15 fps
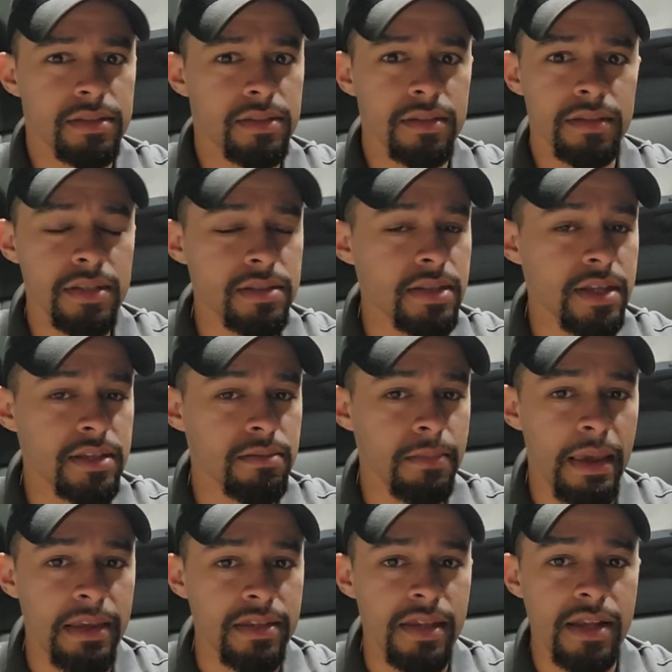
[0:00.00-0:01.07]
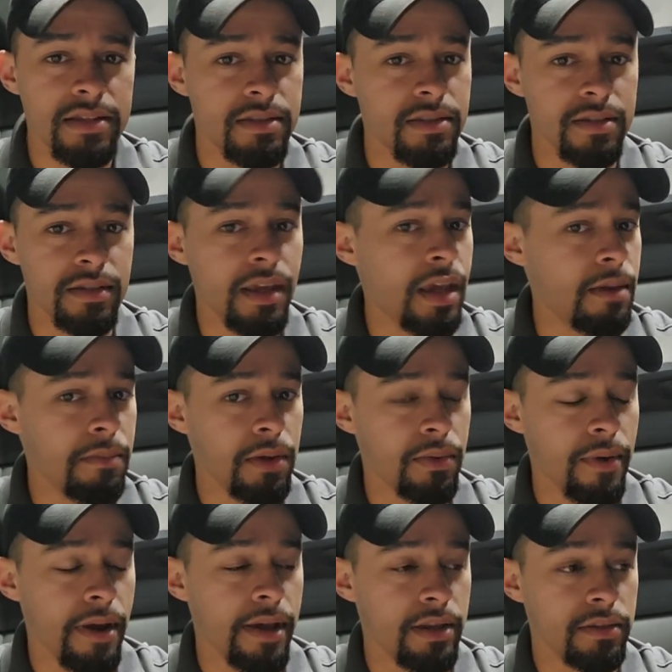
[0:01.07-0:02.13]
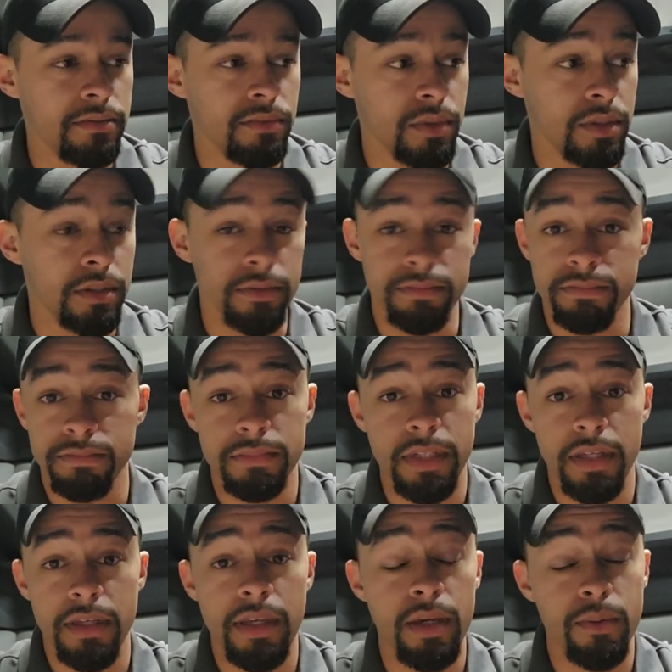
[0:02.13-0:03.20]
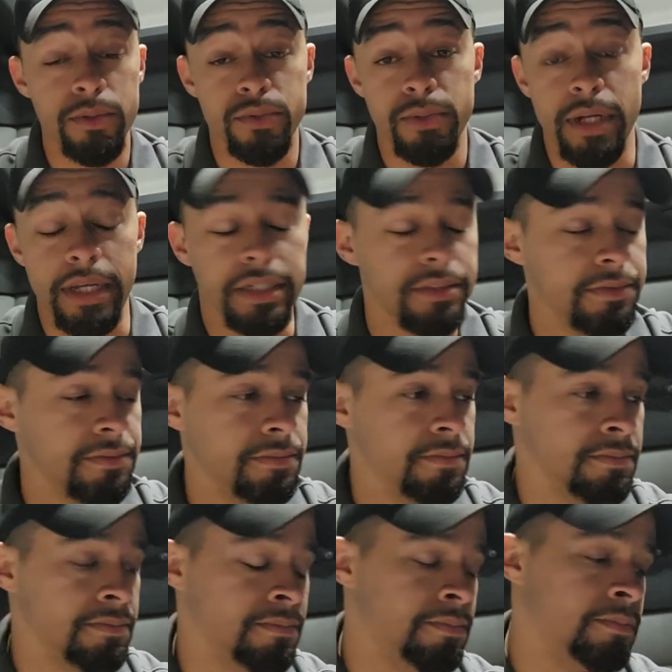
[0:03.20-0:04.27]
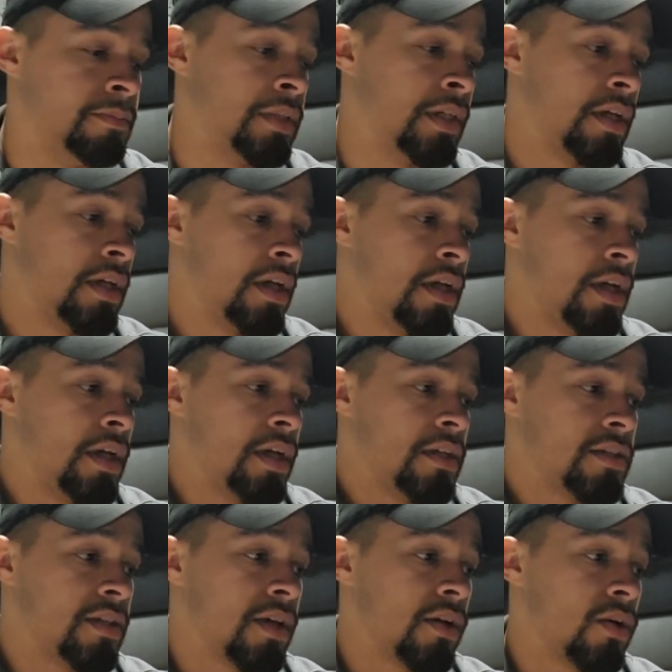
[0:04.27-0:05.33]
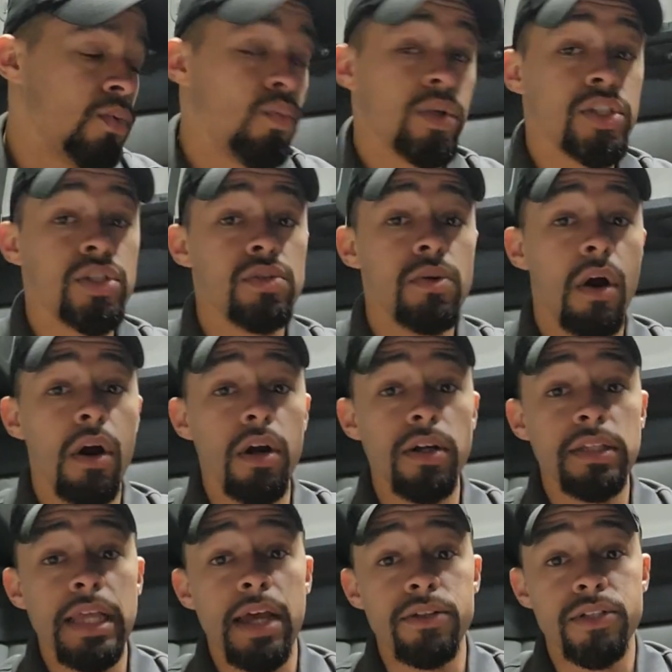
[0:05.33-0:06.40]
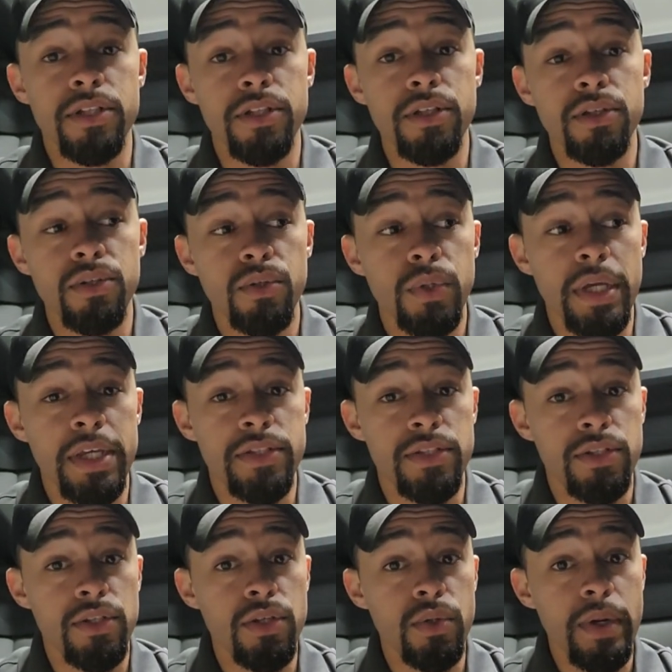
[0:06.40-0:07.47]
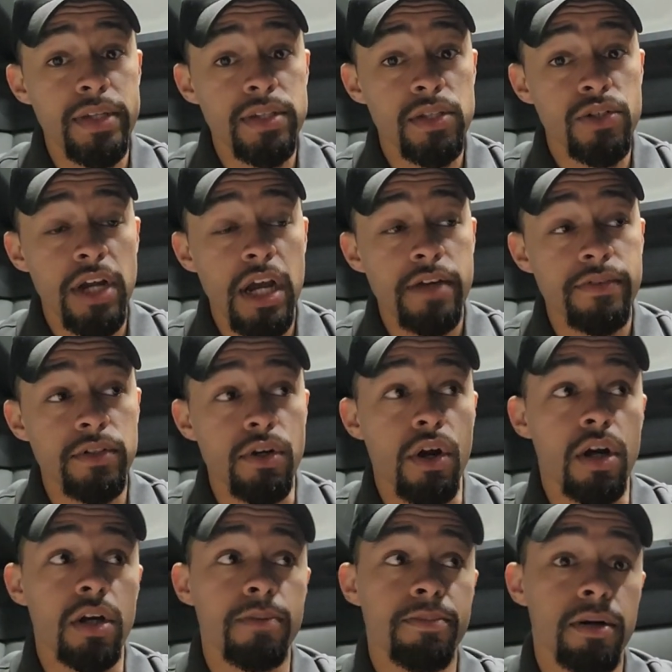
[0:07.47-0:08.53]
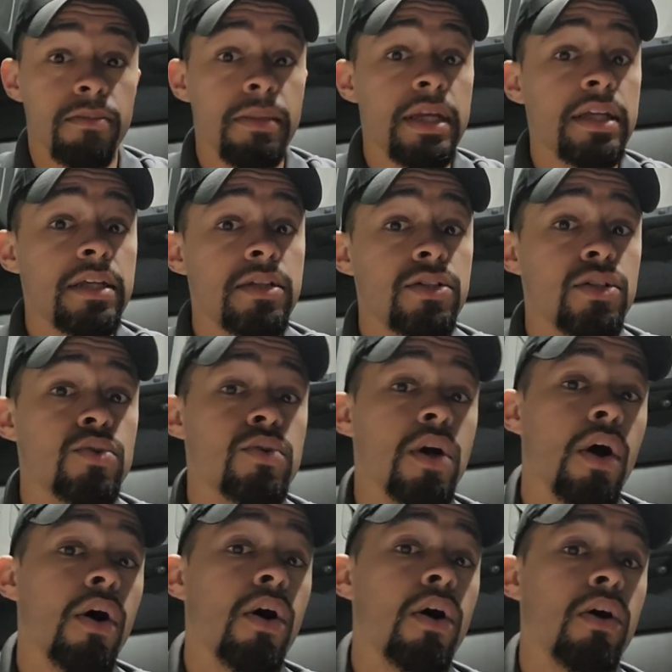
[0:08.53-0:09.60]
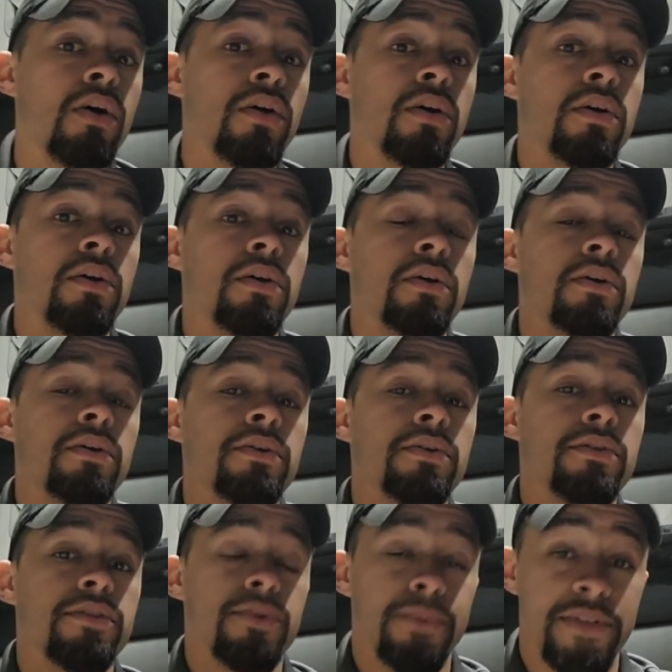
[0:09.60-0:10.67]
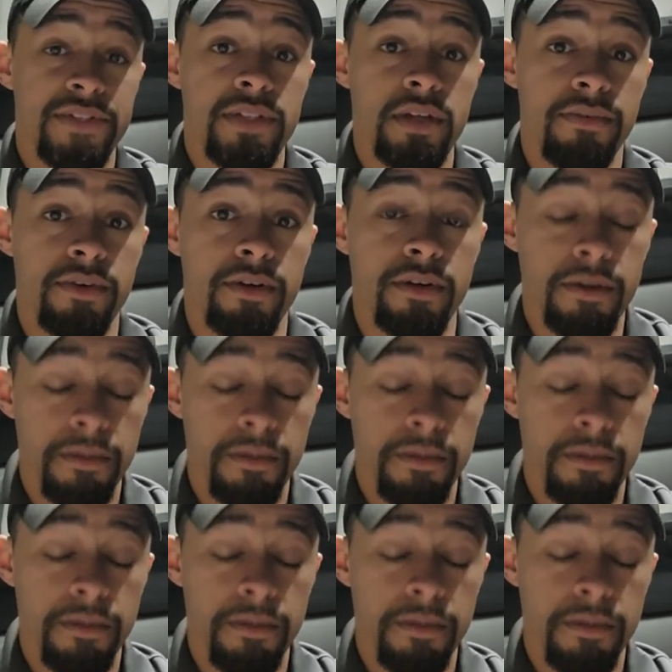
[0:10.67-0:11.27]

this doesn't make sense and this can't be right. Well, it was right. So what you are allowed to do is you as the driver are permitted to call the receiver.